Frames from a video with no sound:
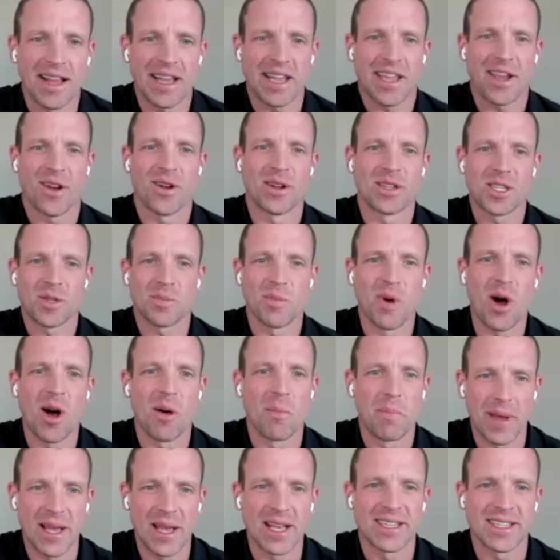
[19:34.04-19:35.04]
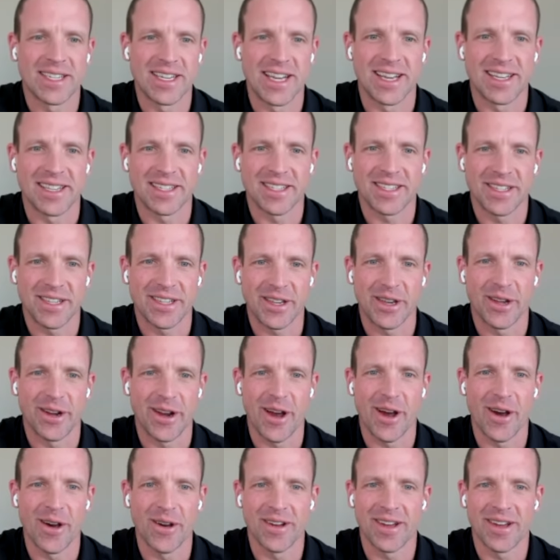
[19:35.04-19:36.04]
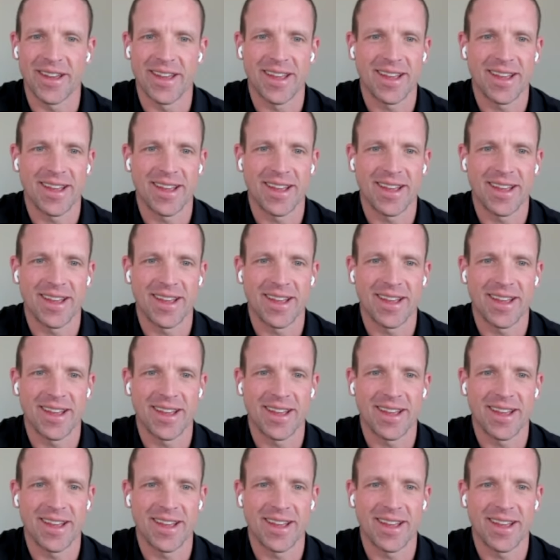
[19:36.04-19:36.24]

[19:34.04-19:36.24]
like you're a small business, you know?